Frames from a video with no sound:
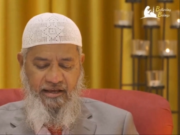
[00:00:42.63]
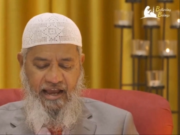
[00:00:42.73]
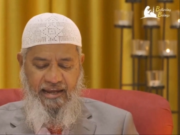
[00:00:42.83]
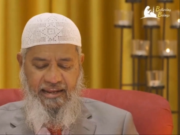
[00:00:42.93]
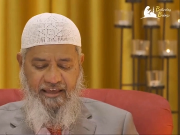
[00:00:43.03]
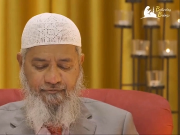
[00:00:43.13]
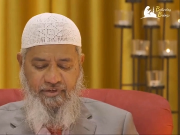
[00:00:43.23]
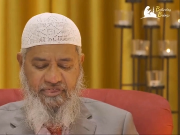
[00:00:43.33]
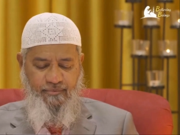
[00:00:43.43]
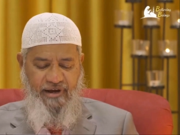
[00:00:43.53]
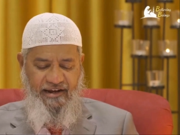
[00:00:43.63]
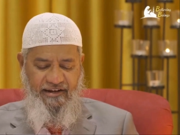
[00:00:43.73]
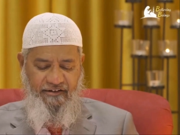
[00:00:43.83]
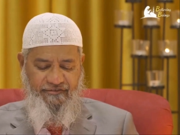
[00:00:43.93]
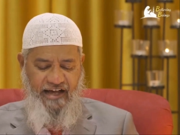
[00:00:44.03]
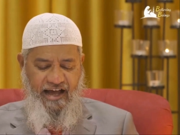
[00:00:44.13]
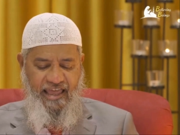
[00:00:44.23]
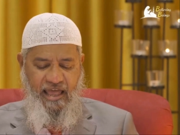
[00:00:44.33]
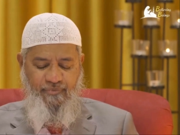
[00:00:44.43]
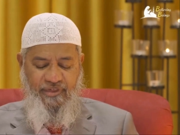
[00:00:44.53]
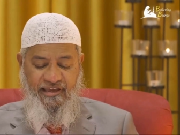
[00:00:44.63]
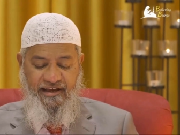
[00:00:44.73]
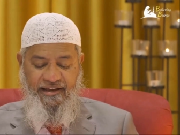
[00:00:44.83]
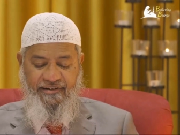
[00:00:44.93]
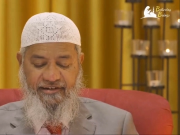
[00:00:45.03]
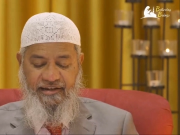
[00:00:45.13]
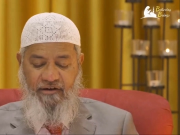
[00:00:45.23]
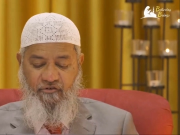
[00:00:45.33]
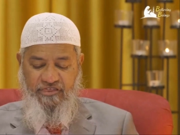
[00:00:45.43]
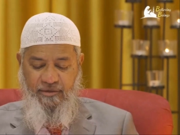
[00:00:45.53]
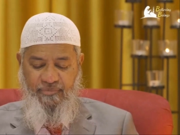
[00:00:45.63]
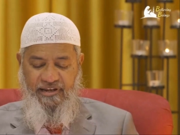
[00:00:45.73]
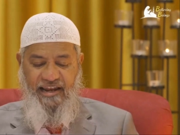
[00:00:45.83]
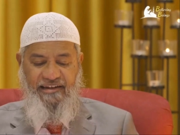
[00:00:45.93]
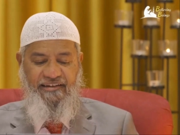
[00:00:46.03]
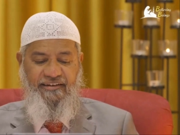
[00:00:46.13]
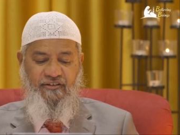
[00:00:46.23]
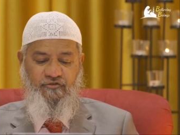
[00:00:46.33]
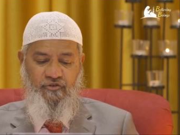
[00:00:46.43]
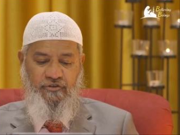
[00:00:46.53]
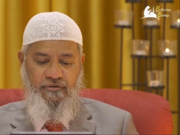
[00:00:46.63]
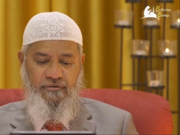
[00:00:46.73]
Kindly give me some guidance. I am the youngest in our sibling, 19 years old.